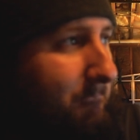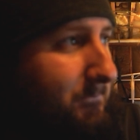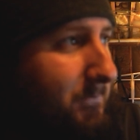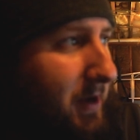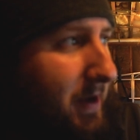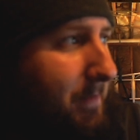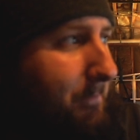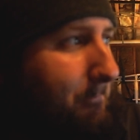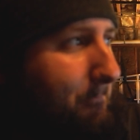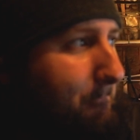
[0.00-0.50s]

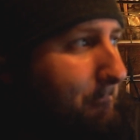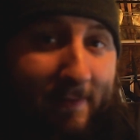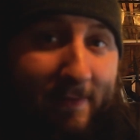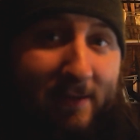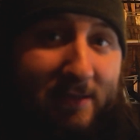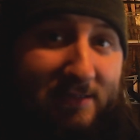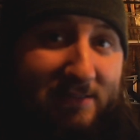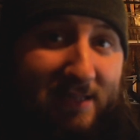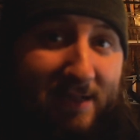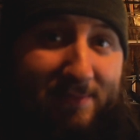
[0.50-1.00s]
But
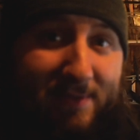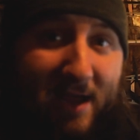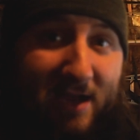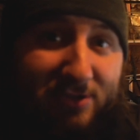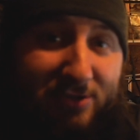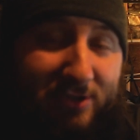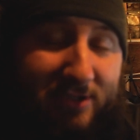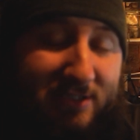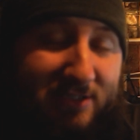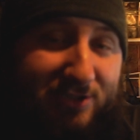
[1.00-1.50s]
it's time to
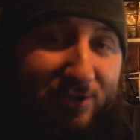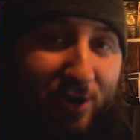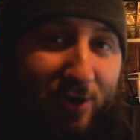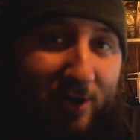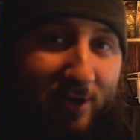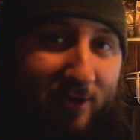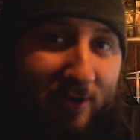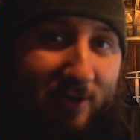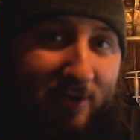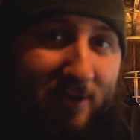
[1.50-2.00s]
actually get started.